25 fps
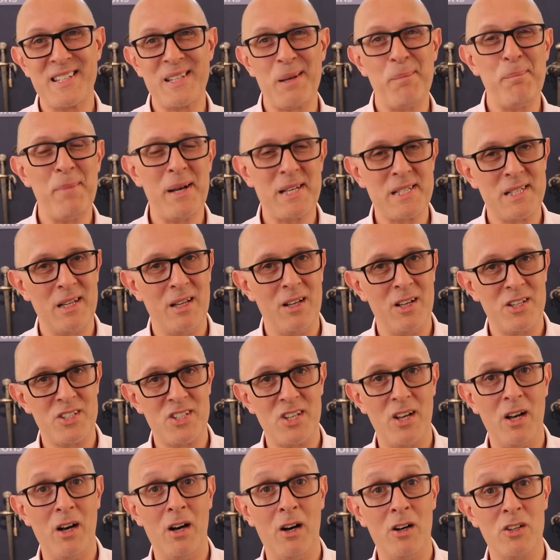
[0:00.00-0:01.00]
some basilards
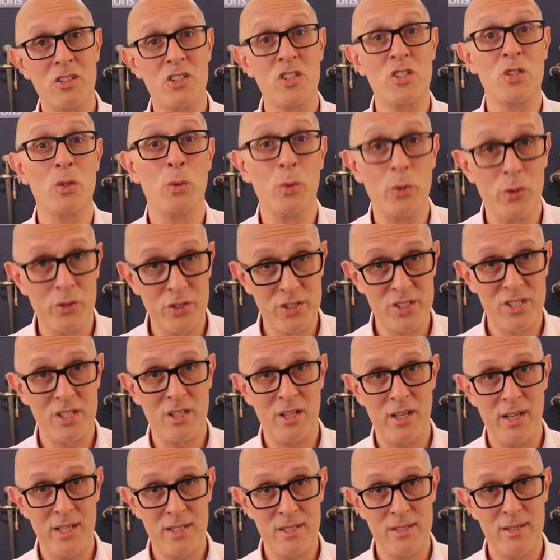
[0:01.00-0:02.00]
are sword
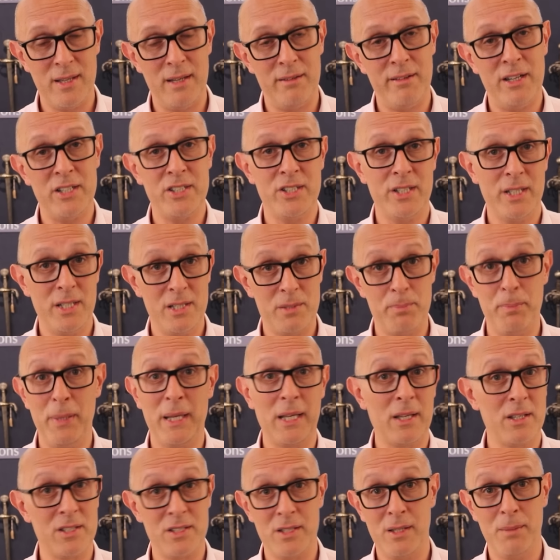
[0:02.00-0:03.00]
sized, they're actually as
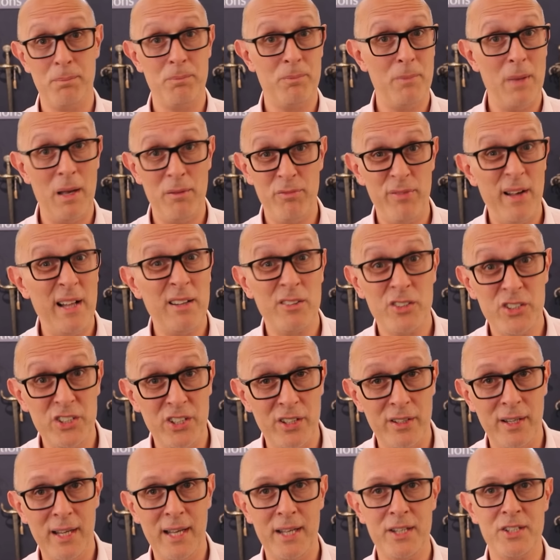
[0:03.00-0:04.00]
big as a, a
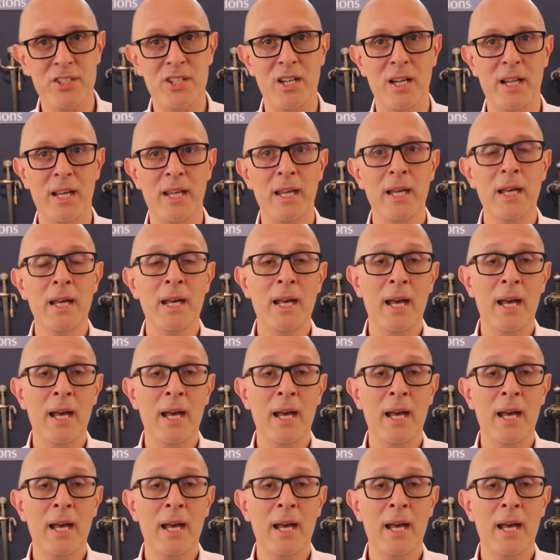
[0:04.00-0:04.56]
falchion, actually.